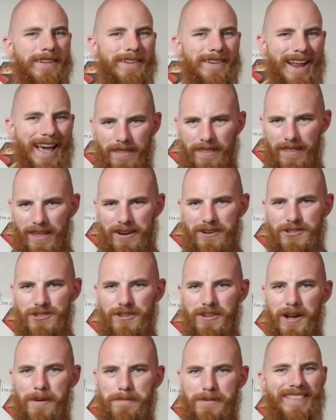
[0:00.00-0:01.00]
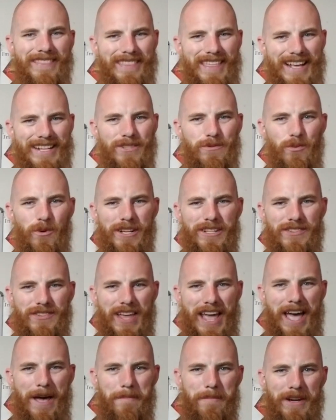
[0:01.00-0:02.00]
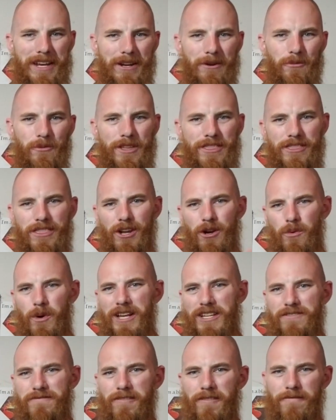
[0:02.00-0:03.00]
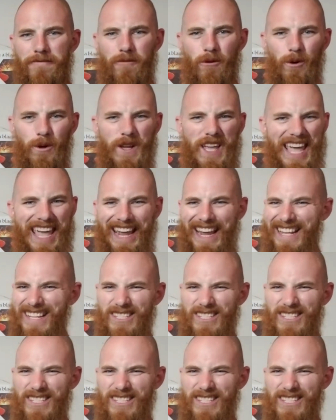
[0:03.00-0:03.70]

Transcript: Now, there's your update. That's what's happening with the Quest for 4K.